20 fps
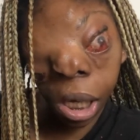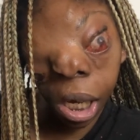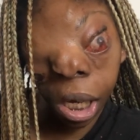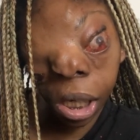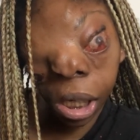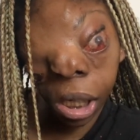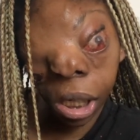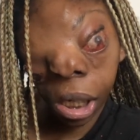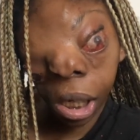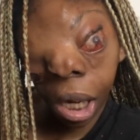
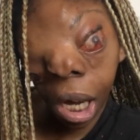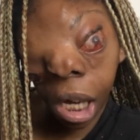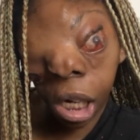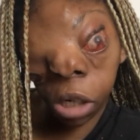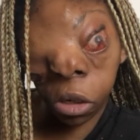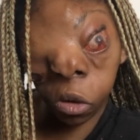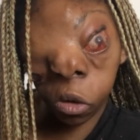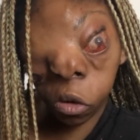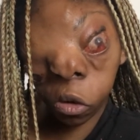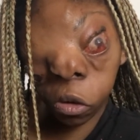any
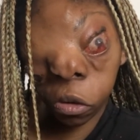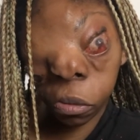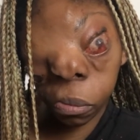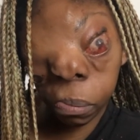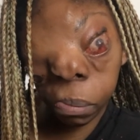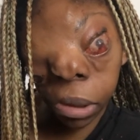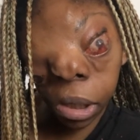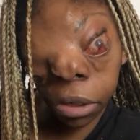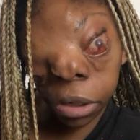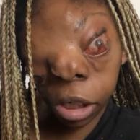kind
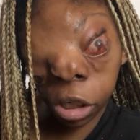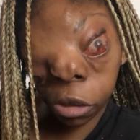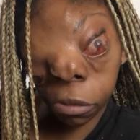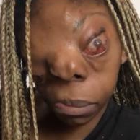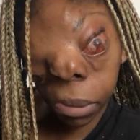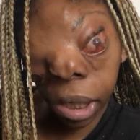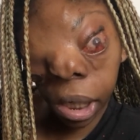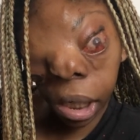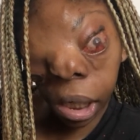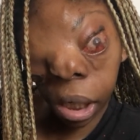of period
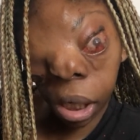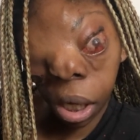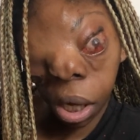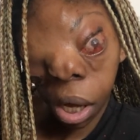pain.